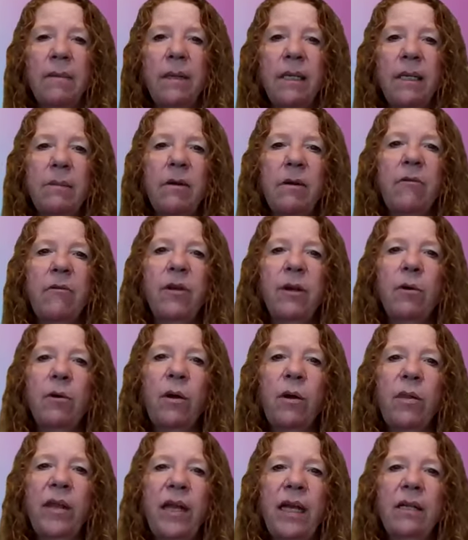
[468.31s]
because I'm a fear
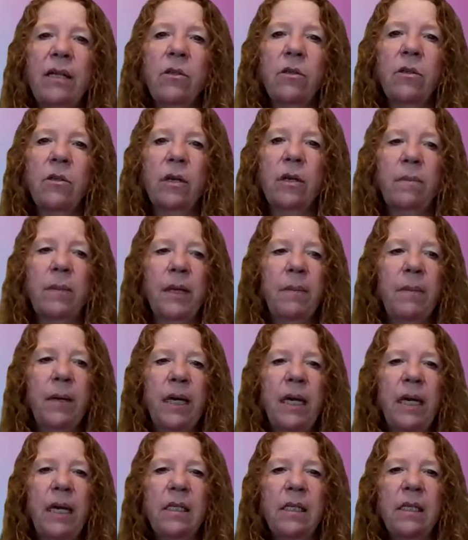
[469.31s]
of what the answer is going to be,
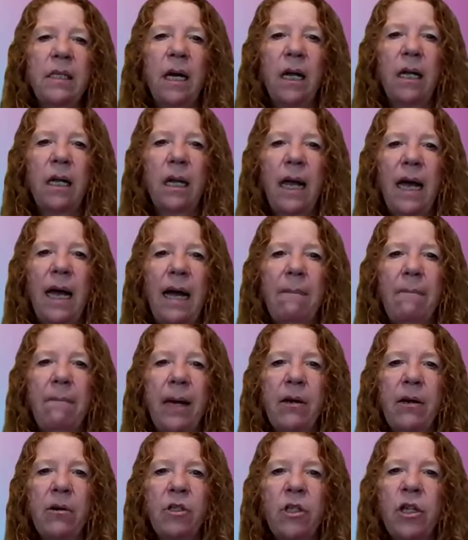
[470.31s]
but it's a lot
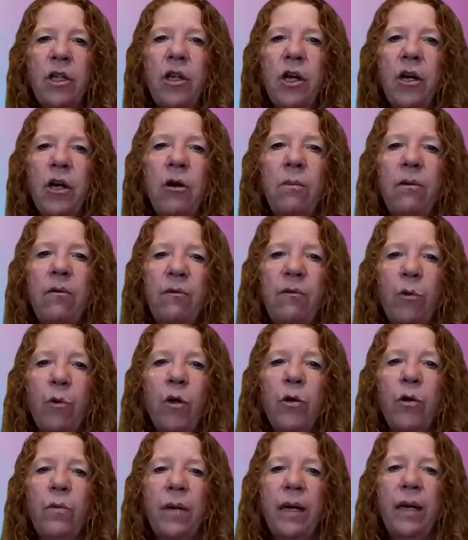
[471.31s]
better to know
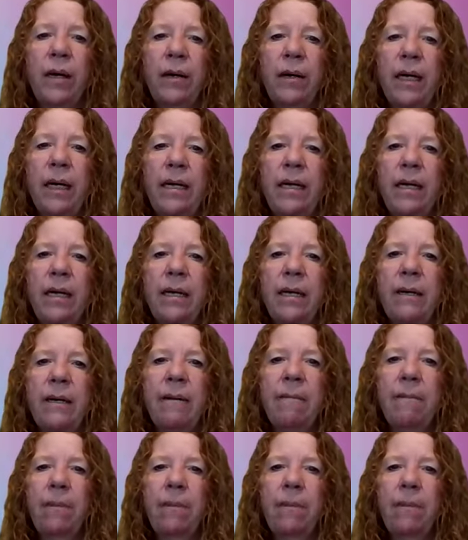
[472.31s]
before you marry